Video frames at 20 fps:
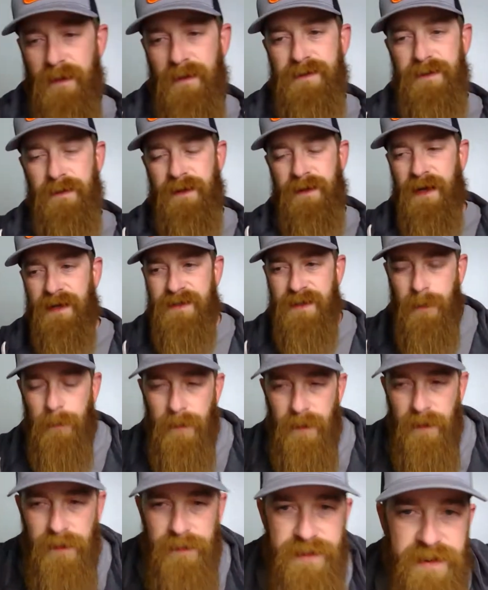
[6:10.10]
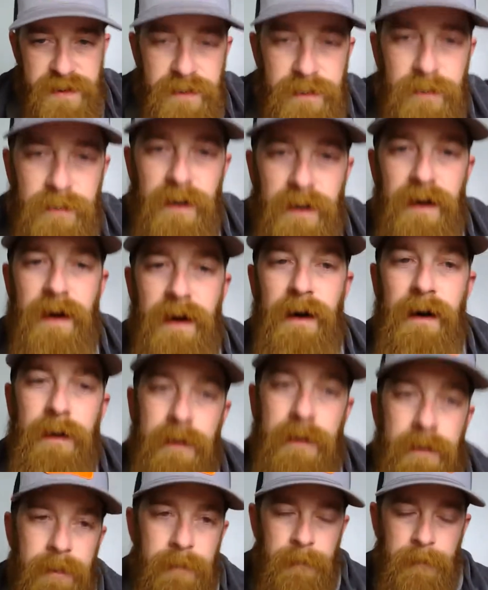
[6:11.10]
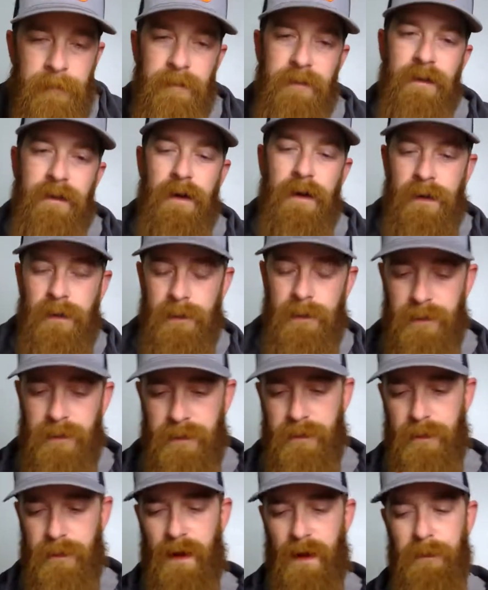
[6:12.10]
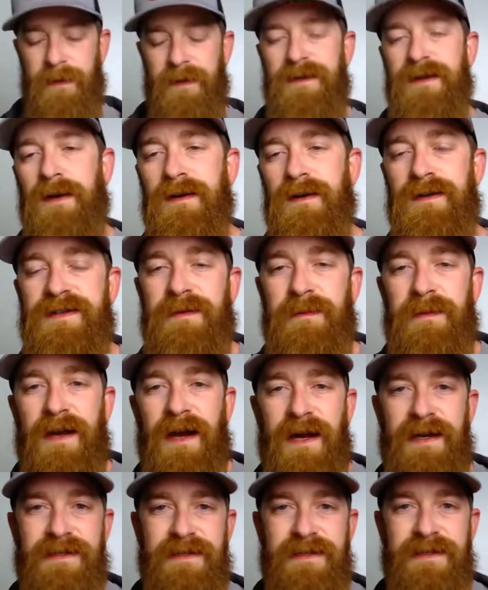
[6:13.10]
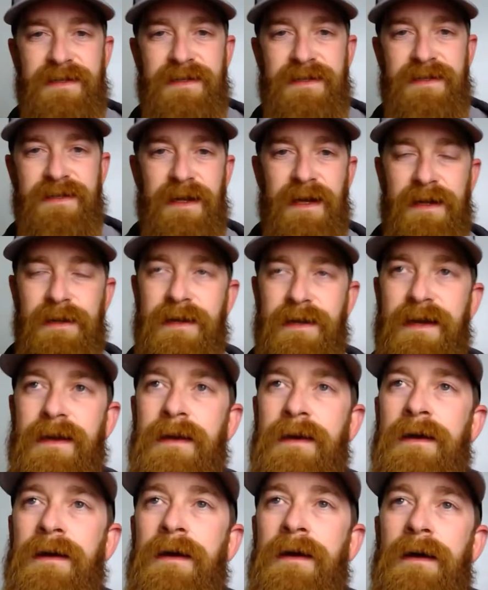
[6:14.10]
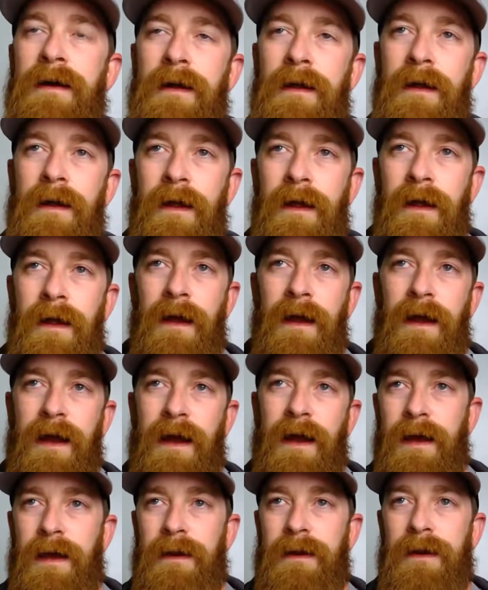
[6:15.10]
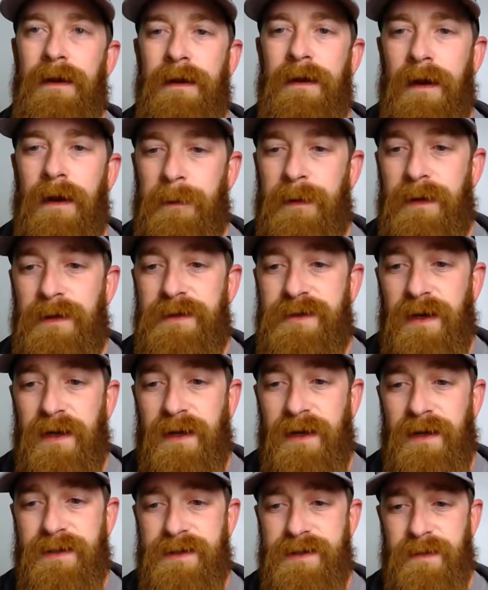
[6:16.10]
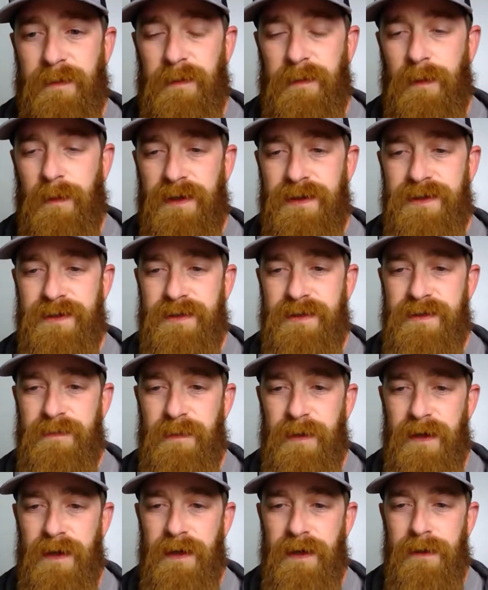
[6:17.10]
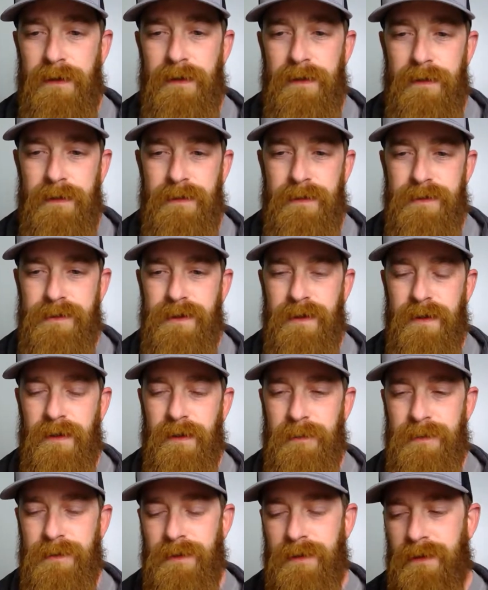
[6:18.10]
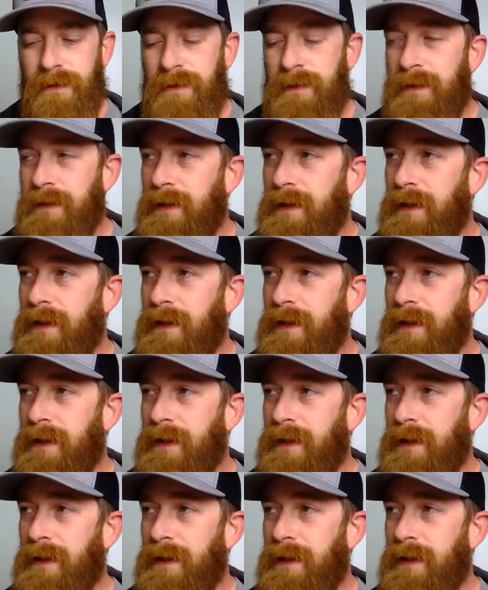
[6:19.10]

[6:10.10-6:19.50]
So guys, I wanted to, I've been talking to some guys lately, and I'm going to try and get to some questions, but shut up, John.